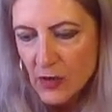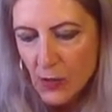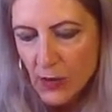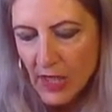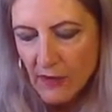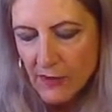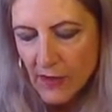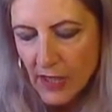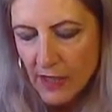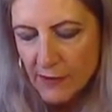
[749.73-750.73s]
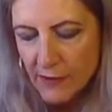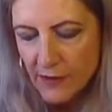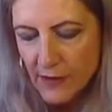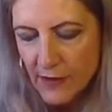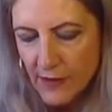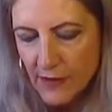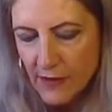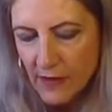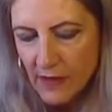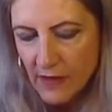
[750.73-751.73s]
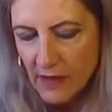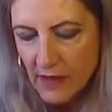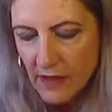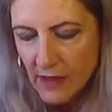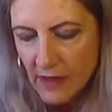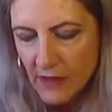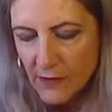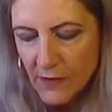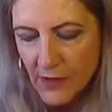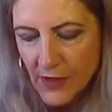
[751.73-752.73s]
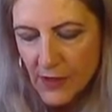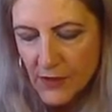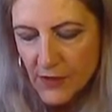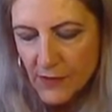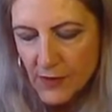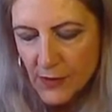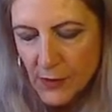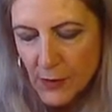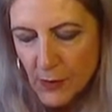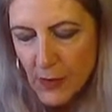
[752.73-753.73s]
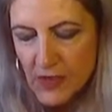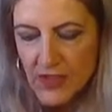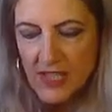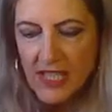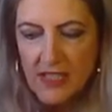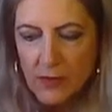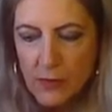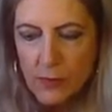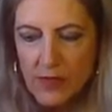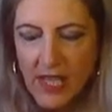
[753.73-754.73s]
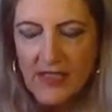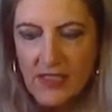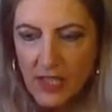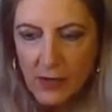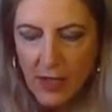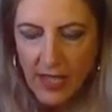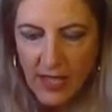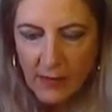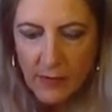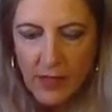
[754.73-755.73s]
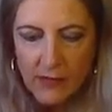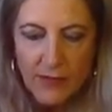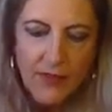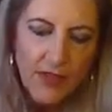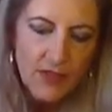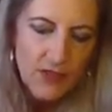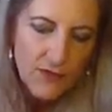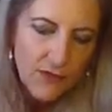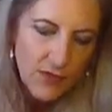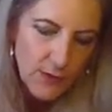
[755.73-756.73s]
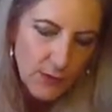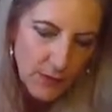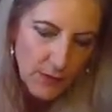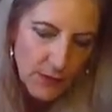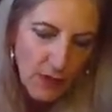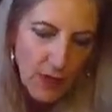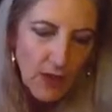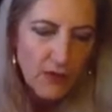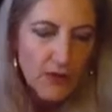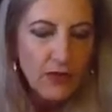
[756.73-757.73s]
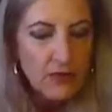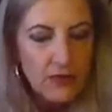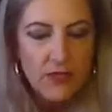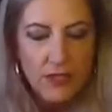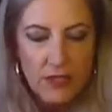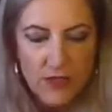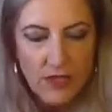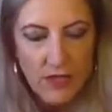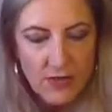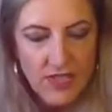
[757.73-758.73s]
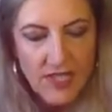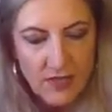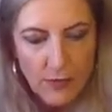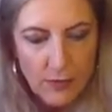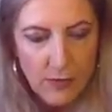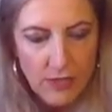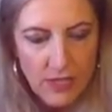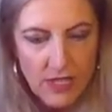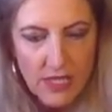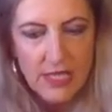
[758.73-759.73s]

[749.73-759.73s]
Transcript: your love life, for those of you who are settled, that's okay. But for those of you who are not so settled